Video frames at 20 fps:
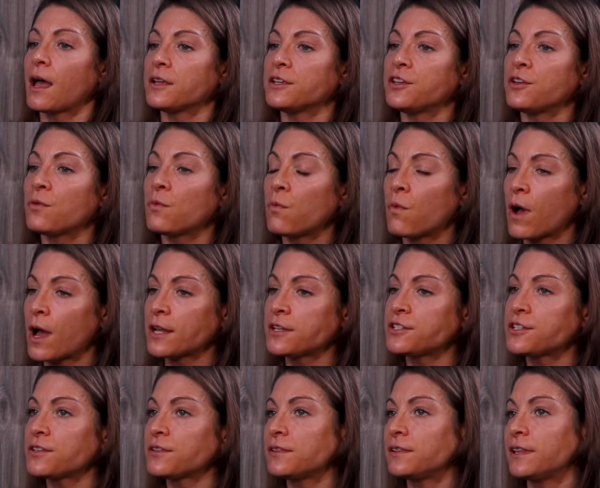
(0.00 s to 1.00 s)
You
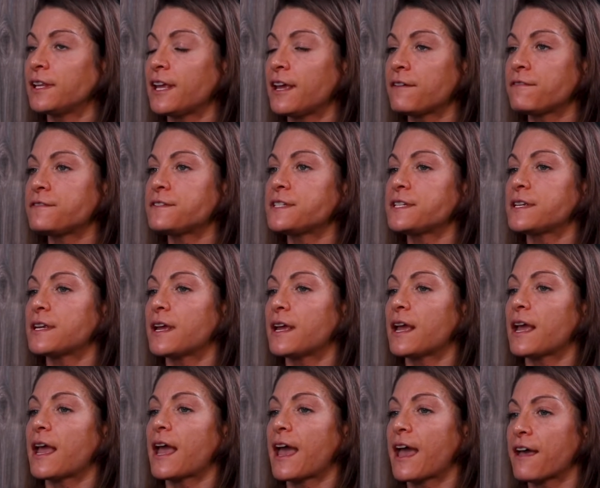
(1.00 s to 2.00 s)
want to lift
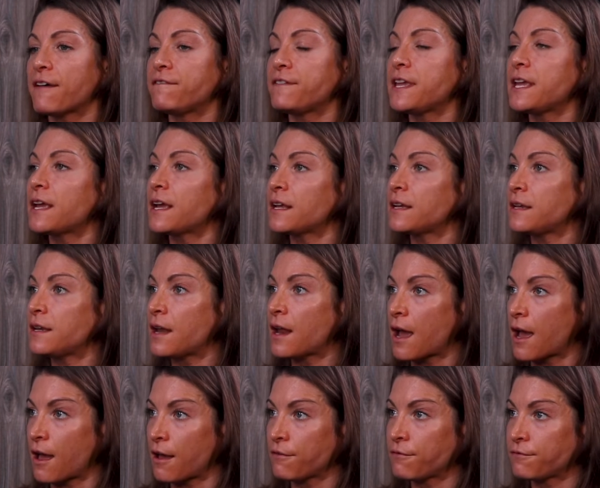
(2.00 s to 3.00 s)
heavy
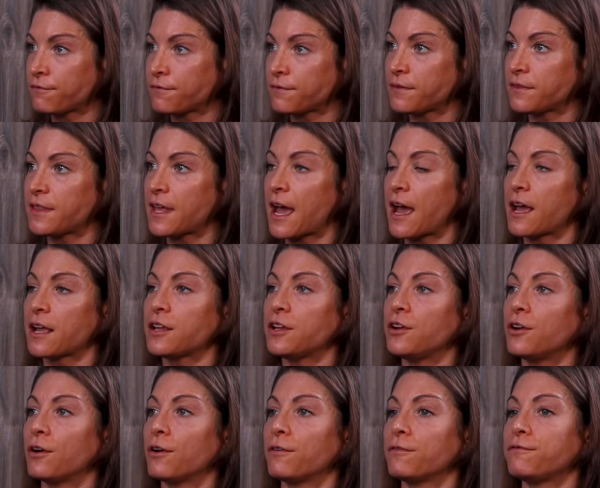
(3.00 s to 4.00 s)
enough that
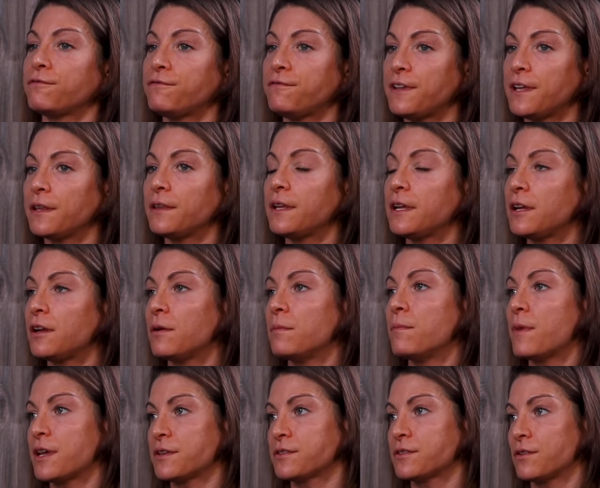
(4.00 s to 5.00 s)
you're feeling your
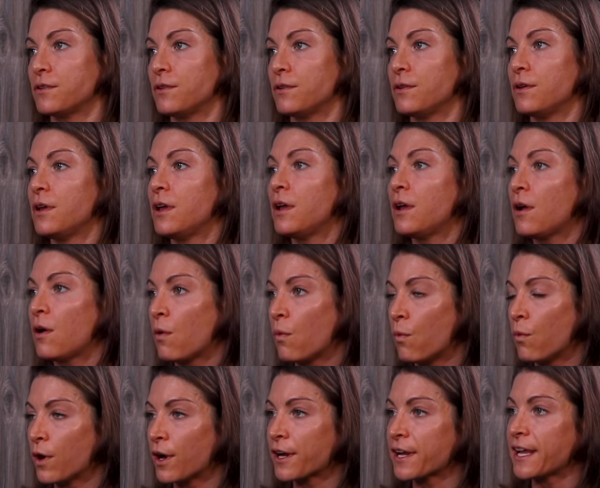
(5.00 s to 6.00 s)
muscle
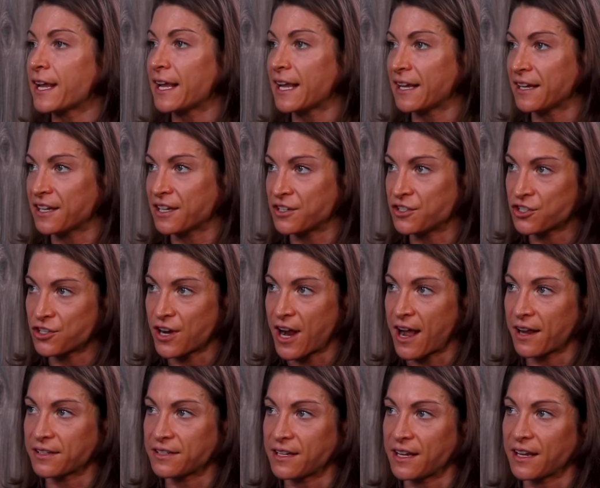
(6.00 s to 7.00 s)
working and
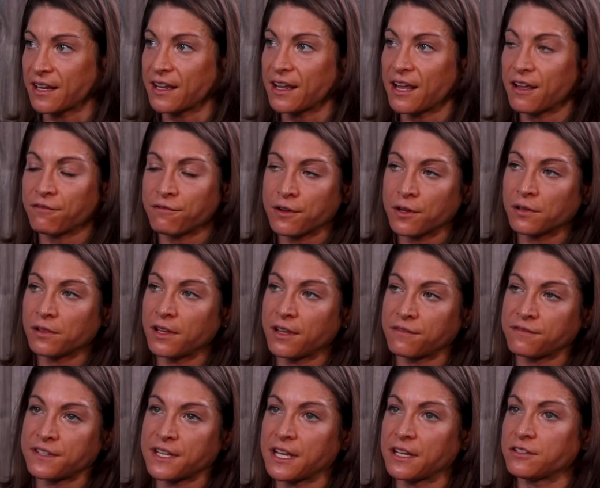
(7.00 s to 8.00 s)
contracting. If you're
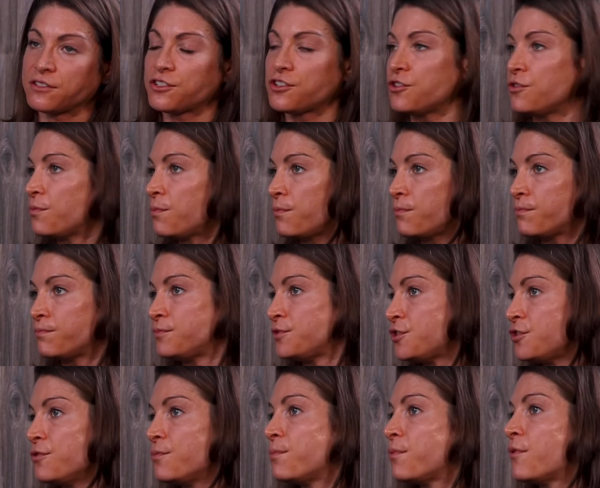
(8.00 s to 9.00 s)
lifting
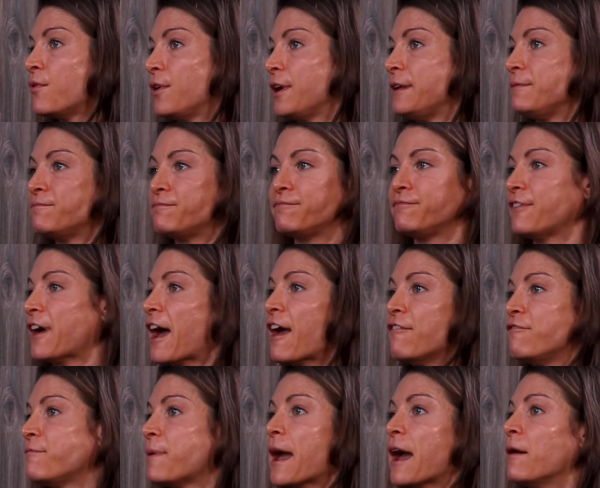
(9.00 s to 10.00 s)

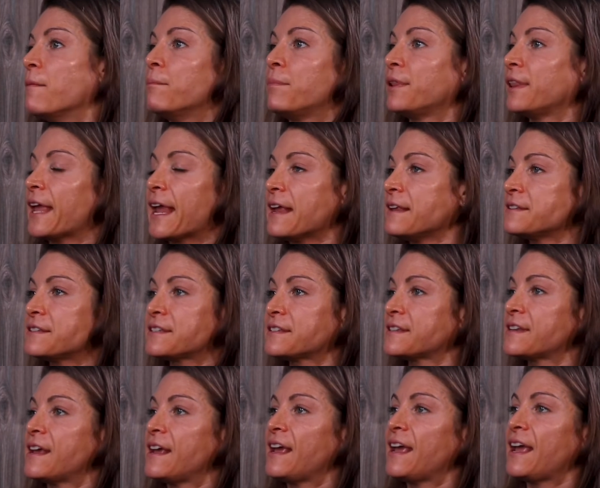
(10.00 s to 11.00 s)
2.5 pound plates